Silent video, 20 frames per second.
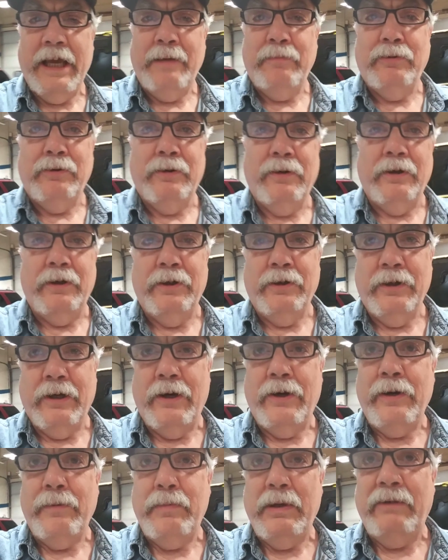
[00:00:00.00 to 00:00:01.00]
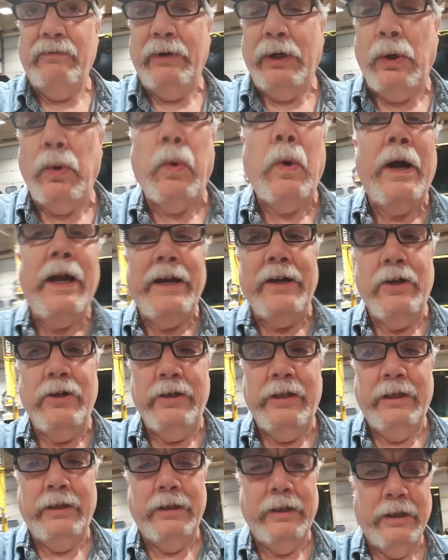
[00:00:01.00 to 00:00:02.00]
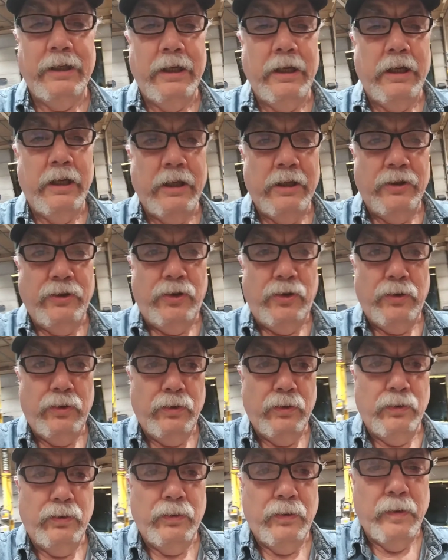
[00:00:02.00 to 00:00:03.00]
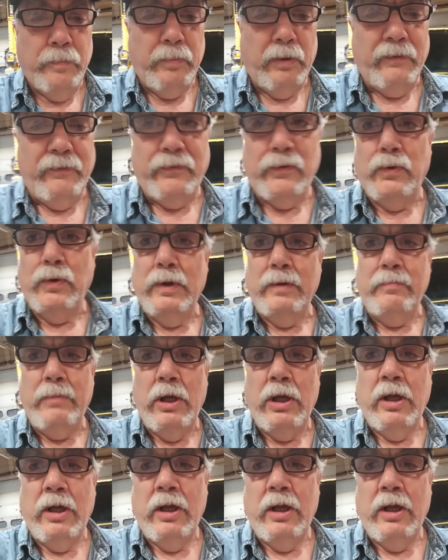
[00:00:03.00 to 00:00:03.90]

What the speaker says: able, or ought to be required to perform